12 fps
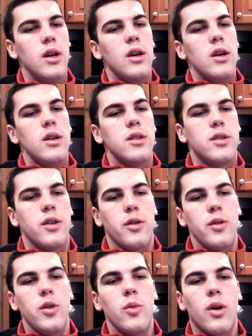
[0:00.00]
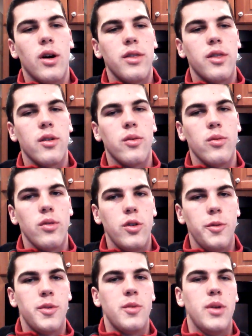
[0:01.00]
So you want the loop
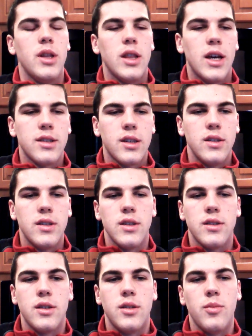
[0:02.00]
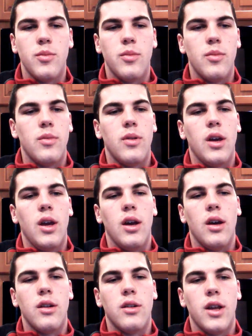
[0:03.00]
to be less consistent
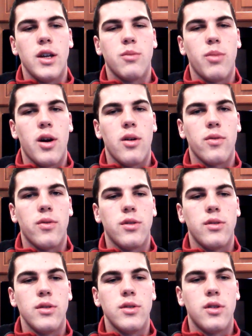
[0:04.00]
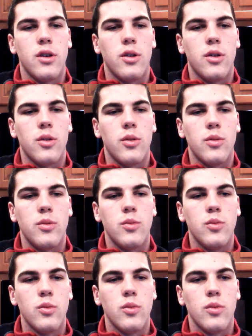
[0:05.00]
and less powerful. So
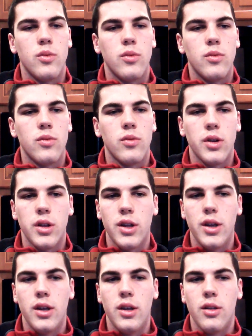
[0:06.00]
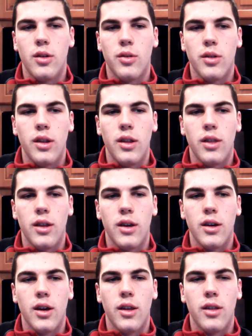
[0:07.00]
really the only thing
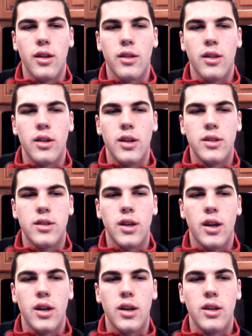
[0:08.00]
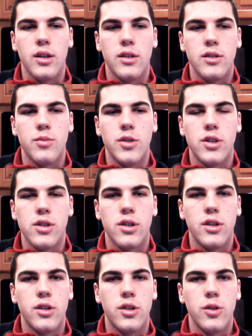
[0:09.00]
I think that needs to get hit is Magician to
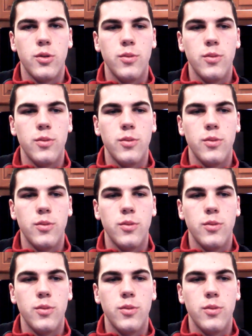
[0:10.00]
2.